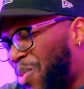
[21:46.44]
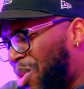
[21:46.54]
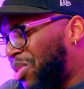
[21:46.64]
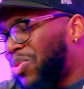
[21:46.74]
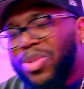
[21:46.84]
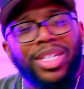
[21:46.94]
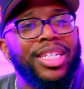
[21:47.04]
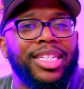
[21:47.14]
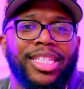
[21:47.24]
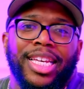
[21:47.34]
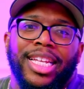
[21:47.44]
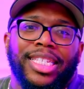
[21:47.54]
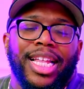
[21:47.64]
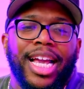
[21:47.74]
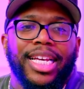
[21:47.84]
worst ones. And
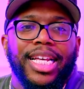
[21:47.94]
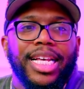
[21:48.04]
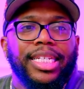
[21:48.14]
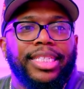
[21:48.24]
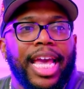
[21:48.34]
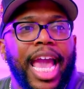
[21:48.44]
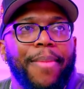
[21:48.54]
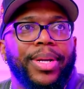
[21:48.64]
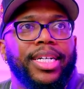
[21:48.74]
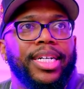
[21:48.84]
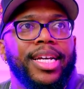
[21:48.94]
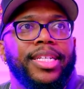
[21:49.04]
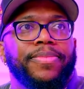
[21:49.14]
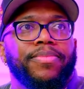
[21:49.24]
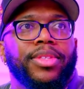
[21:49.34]
it's like sad
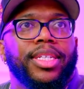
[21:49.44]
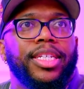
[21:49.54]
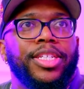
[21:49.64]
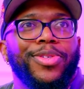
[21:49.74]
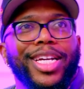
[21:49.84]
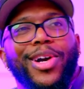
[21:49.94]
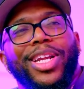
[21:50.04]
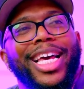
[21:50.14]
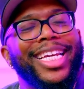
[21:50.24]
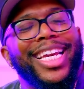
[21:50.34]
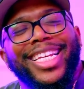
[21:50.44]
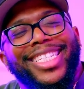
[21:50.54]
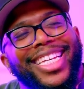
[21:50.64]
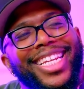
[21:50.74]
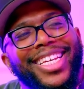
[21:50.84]
because you can go to like any
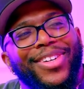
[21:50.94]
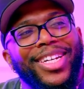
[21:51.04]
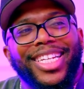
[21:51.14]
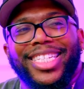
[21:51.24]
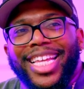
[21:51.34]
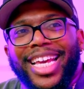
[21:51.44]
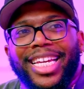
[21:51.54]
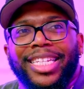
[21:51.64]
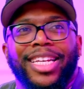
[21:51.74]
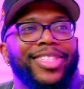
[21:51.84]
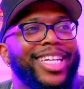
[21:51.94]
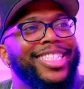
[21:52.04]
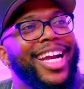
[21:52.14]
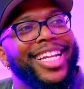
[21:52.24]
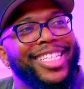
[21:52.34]
city or any state and there's like a
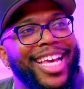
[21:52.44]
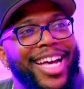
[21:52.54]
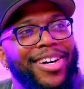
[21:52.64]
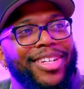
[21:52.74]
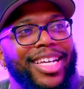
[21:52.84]
Chinatown